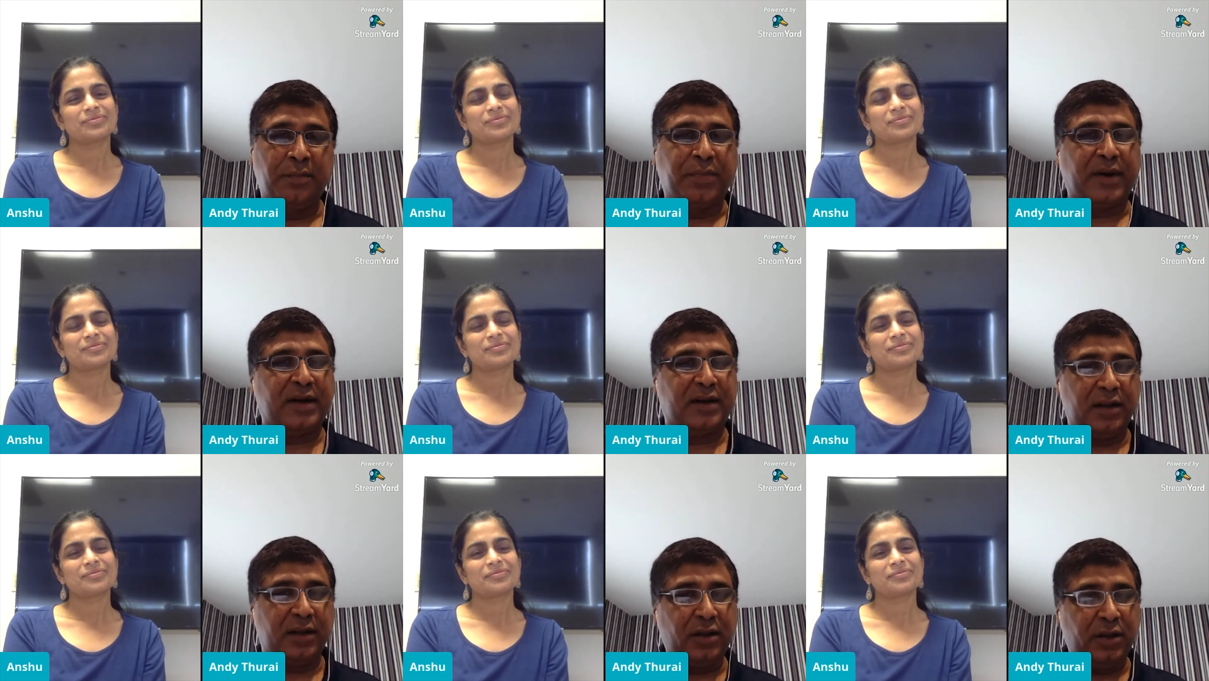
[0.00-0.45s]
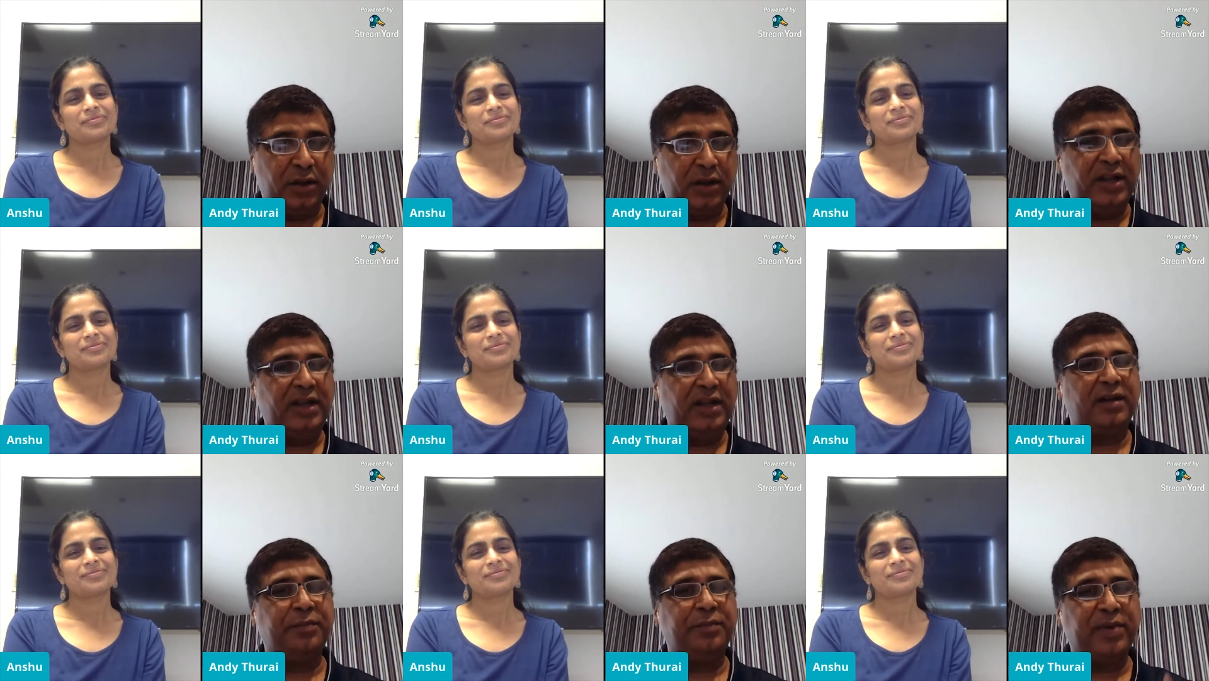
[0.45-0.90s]
Speaker 1: but you
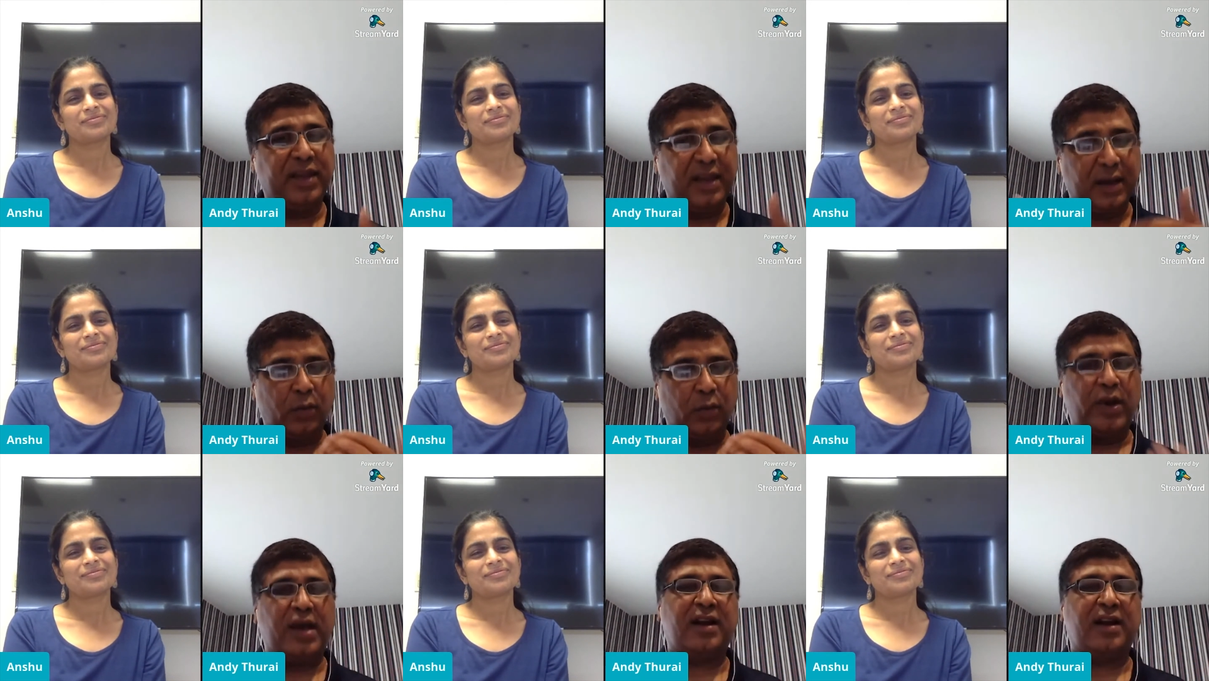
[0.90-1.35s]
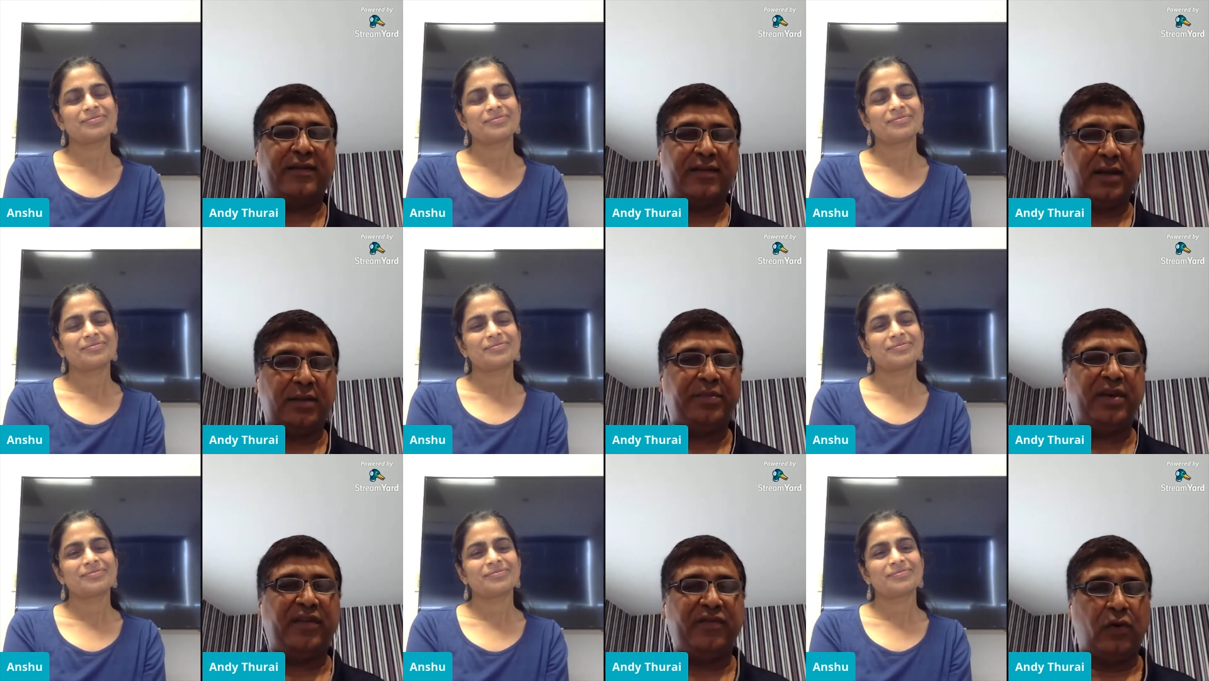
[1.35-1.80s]
need to be aware of
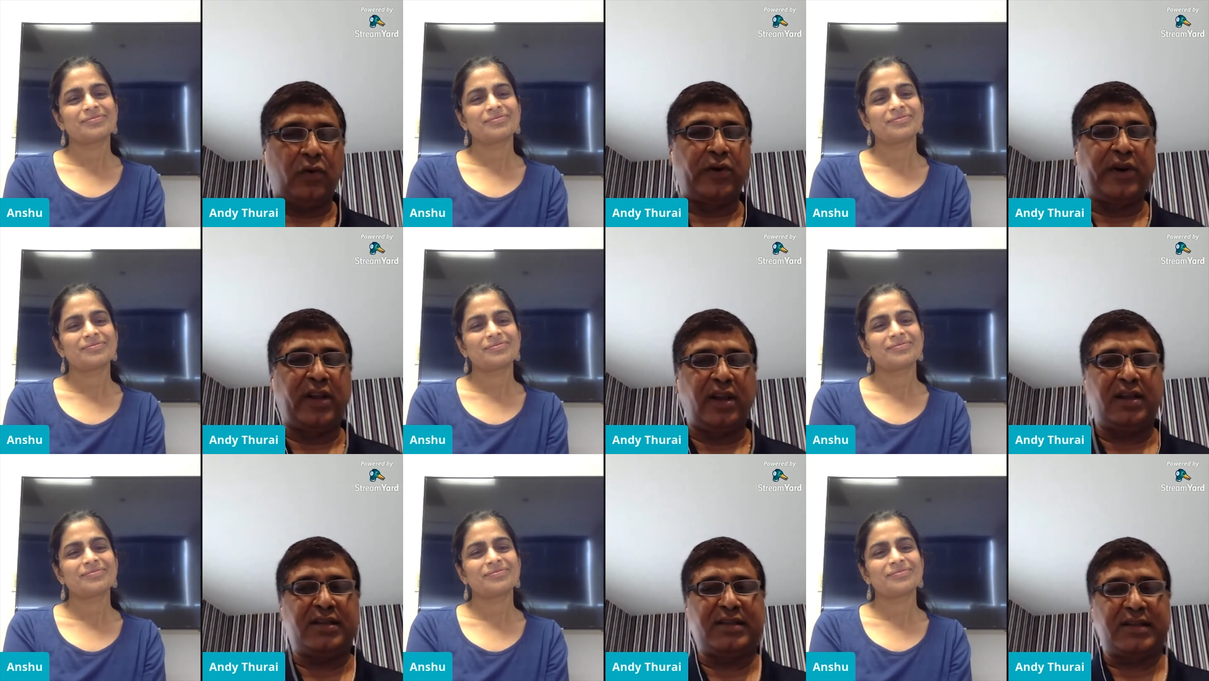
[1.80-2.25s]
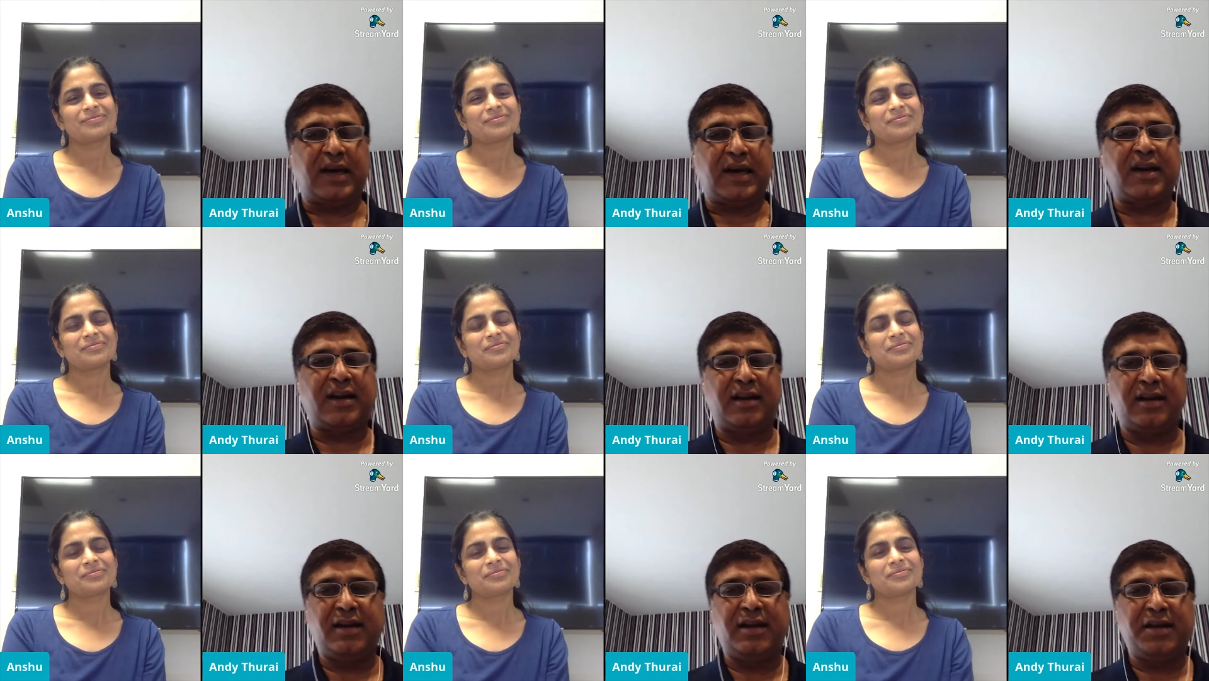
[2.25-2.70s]
that before you
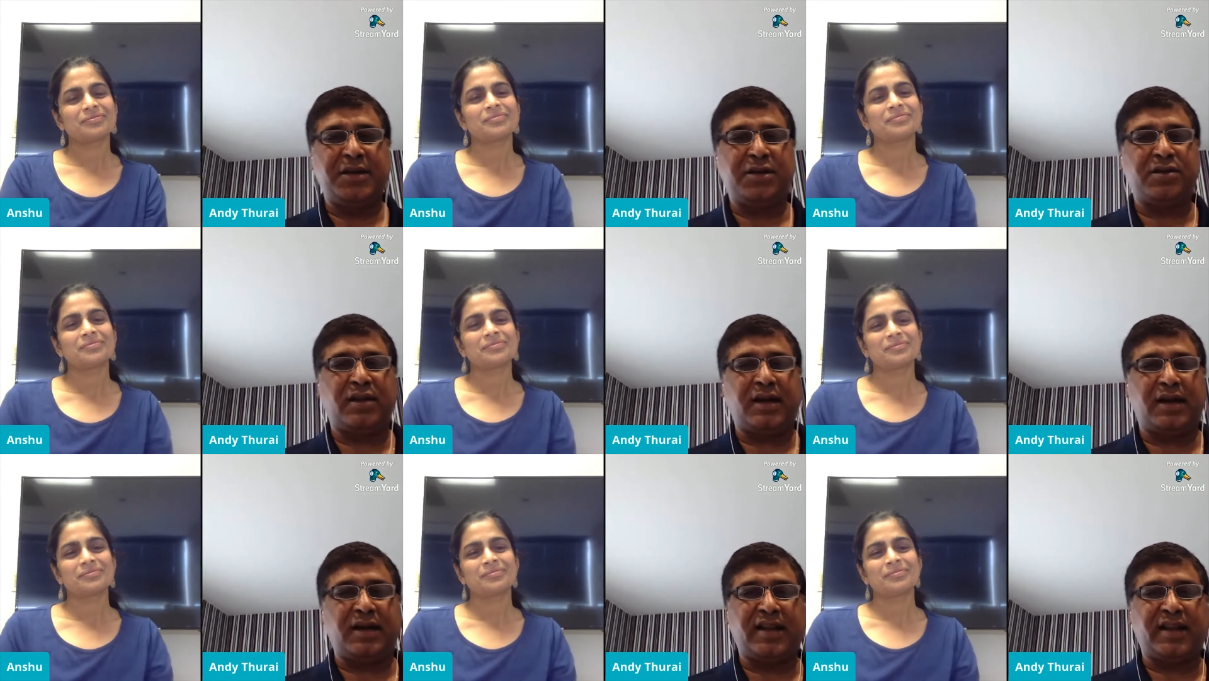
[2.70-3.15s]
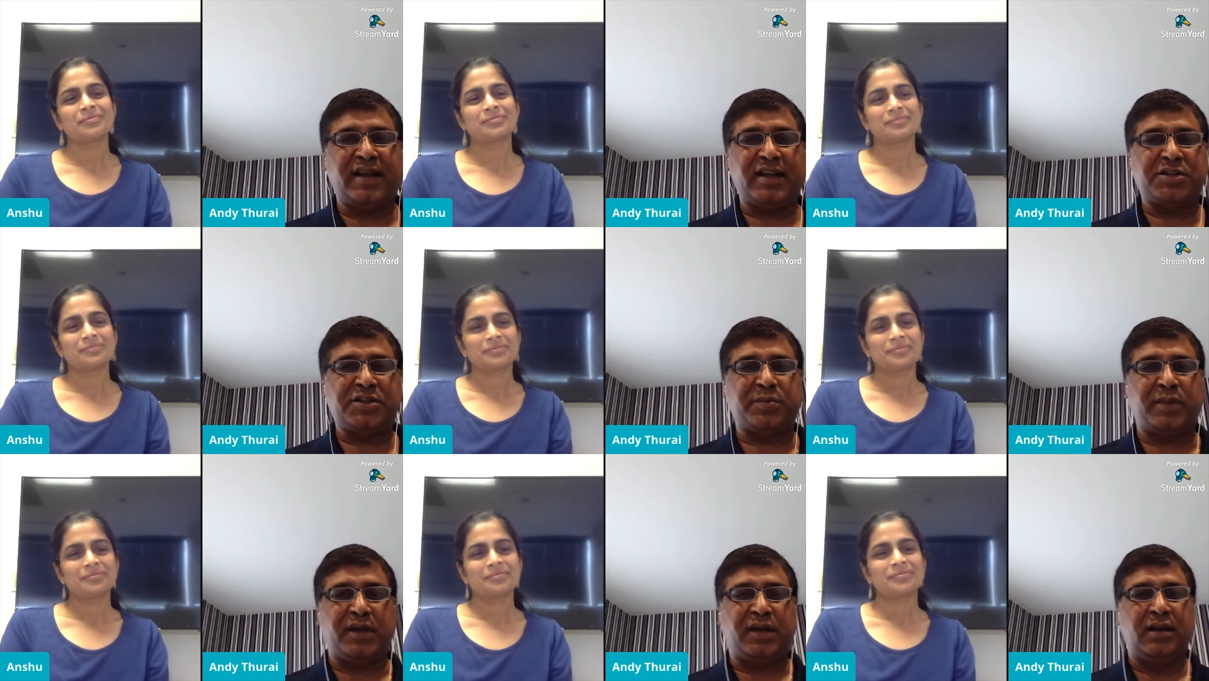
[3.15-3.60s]
start into that
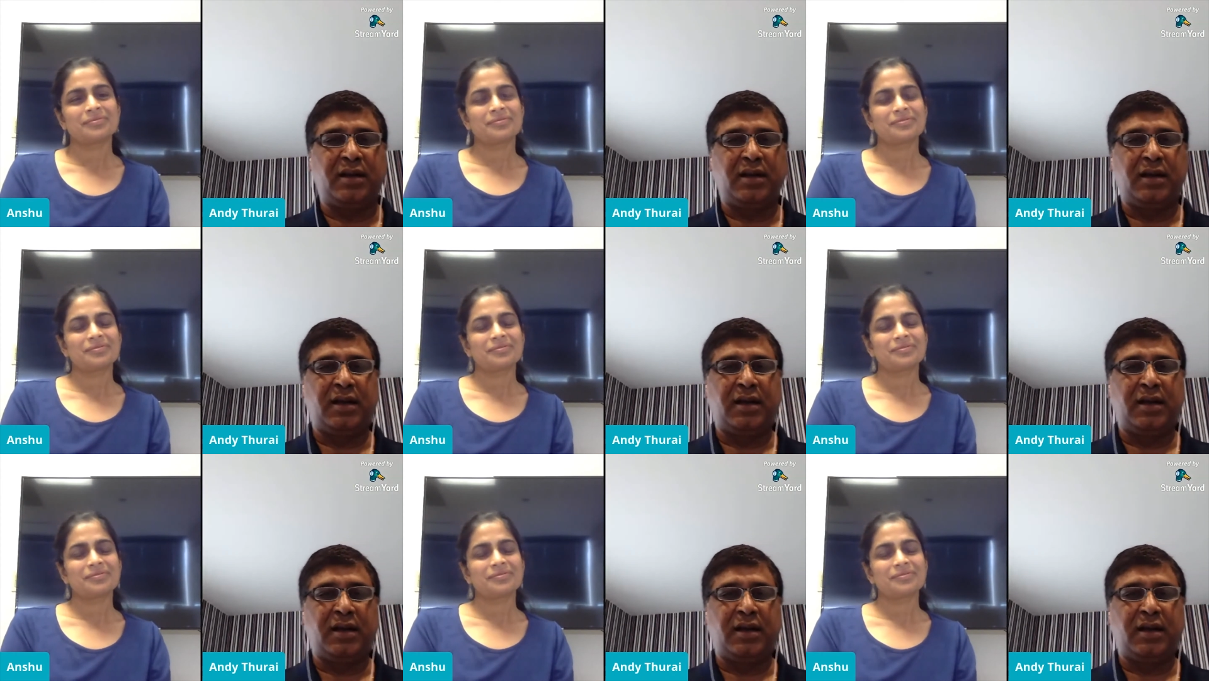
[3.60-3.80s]
engagement.